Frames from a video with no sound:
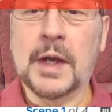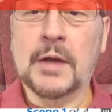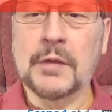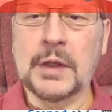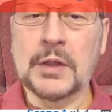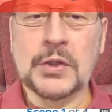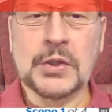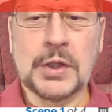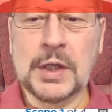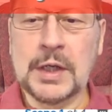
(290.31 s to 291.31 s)
each
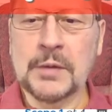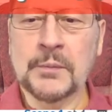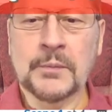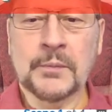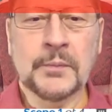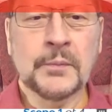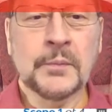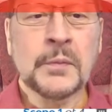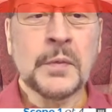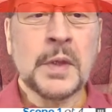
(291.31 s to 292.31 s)
scene.
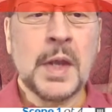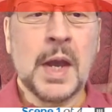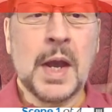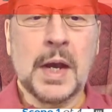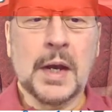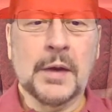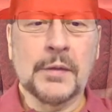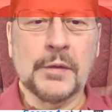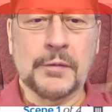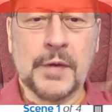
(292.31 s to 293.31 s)

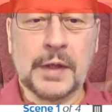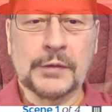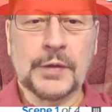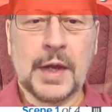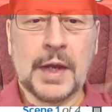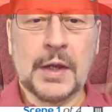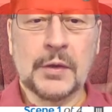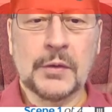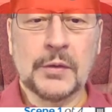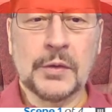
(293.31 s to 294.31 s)
The font
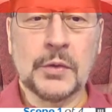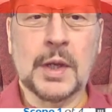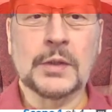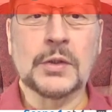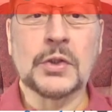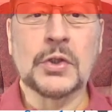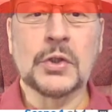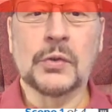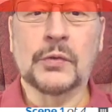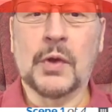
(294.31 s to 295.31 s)
style, you get to
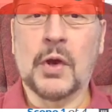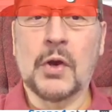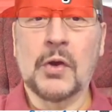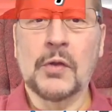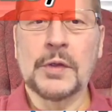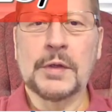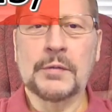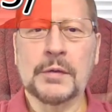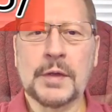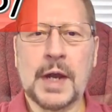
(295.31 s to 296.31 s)
choose all the
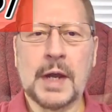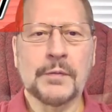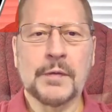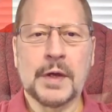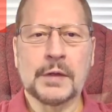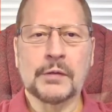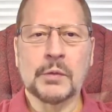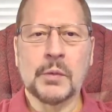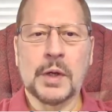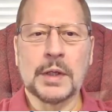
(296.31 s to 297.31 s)
different type fonts you
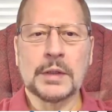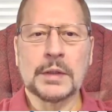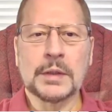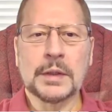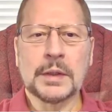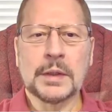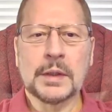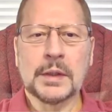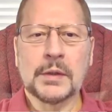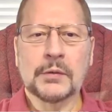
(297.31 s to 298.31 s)
want.
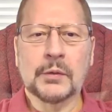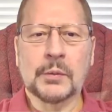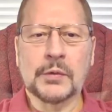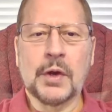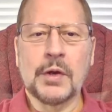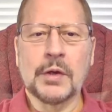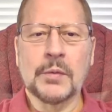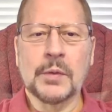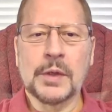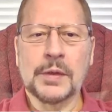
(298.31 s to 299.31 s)
So we started
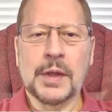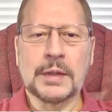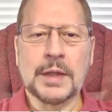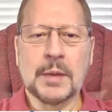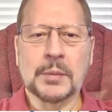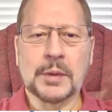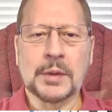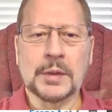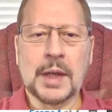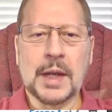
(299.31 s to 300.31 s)
with a template,
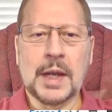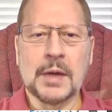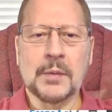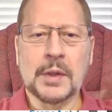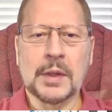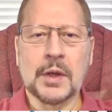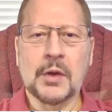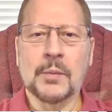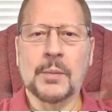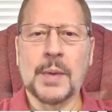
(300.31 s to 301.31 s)
and we can go
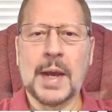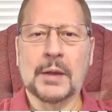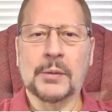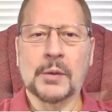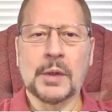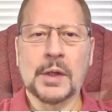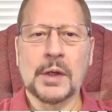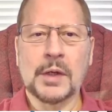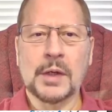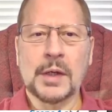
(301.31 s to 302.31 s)
back through
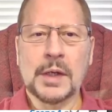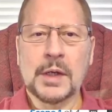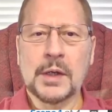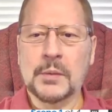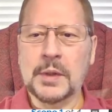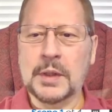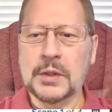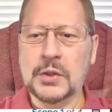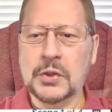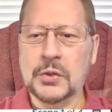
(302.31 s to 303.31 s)
here. We can
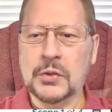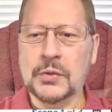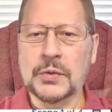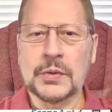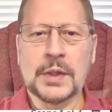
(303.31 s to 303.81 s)
choose,